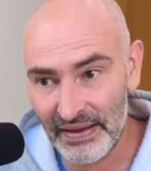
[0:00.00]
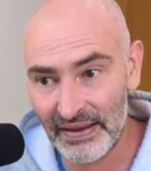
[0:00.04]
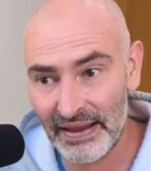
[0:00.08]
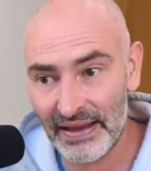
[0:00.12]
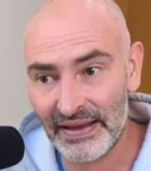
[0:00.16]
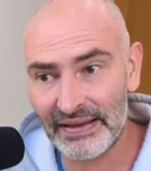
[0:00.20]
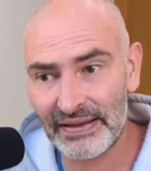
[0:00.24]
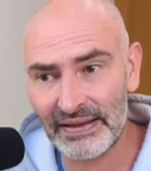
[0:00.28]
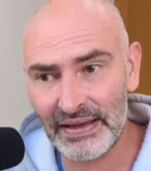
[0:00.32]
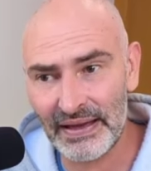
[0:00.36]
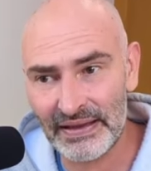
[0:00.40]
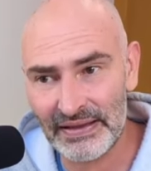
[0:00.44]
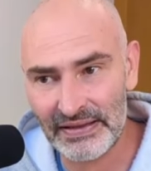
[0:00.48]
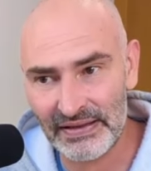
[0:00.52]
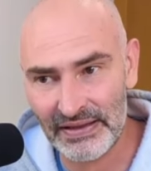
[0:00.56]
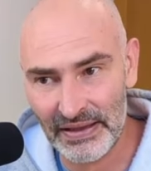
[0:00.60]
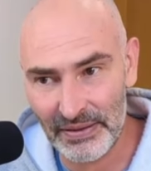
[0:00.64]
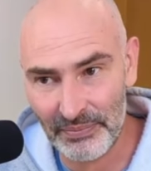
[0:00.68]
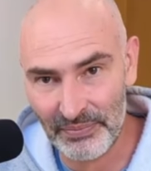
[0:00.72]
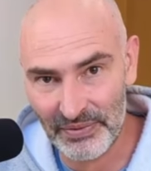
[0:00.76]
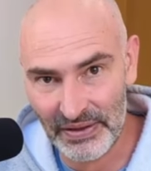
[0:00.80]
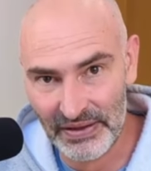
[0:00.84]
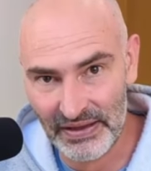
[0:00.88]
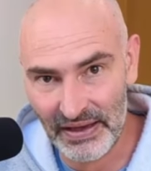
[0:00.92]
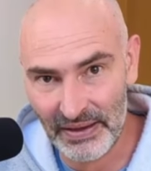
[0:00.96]
and thus
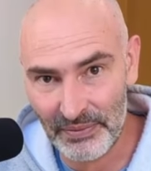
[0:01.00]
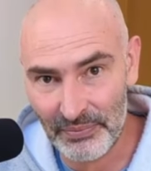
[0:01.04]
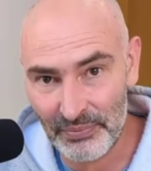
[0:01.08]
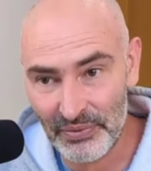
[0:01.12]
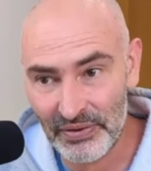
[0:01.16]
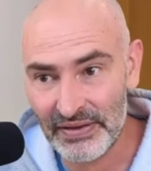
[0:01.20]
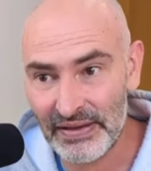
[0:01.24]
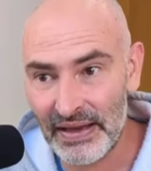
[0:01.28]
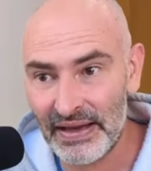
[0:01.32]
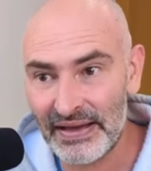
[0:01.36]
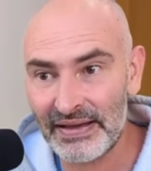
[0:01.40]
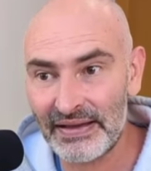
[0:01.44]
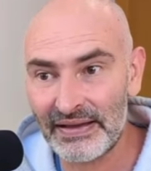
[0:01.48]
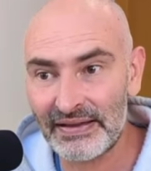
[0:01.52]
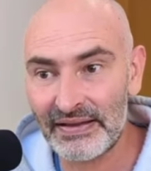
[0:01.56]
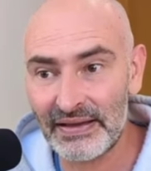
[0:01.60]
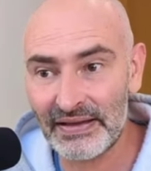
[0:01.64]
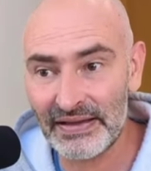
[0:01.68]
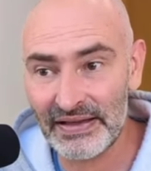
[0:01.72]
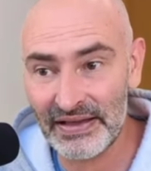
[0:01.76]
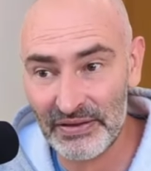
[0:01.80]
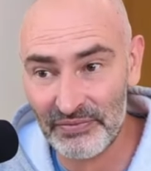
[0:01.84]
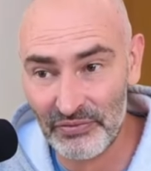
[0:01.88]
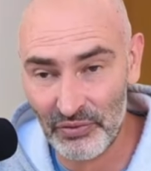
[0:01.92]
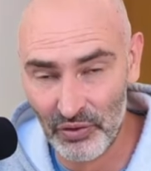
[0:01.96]
keep the knight protecting the
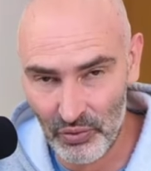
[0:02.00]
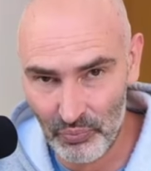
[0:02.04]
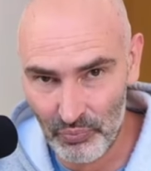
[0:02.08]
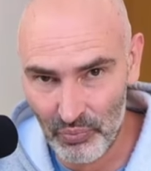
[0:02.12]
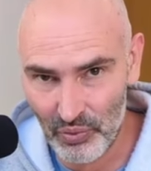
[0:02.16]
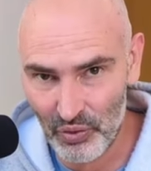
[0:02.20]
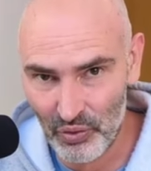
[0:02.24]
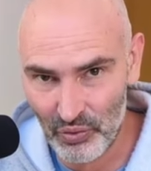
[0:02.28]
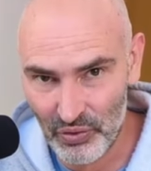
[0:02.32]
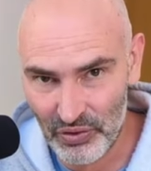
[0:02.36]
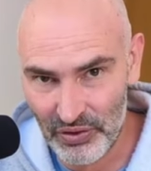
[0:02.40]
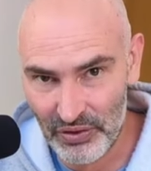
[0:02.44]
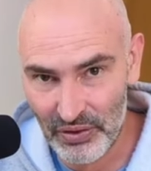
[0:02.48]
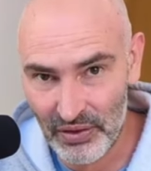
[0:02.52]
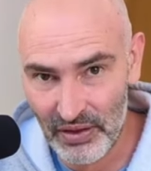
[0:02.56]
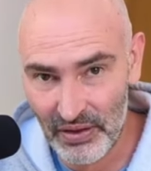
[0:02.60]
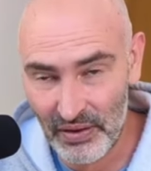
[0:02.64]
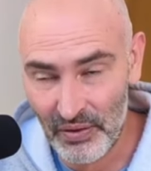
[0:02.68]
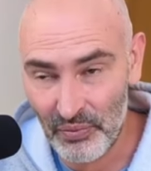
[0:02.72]
d4 pawn,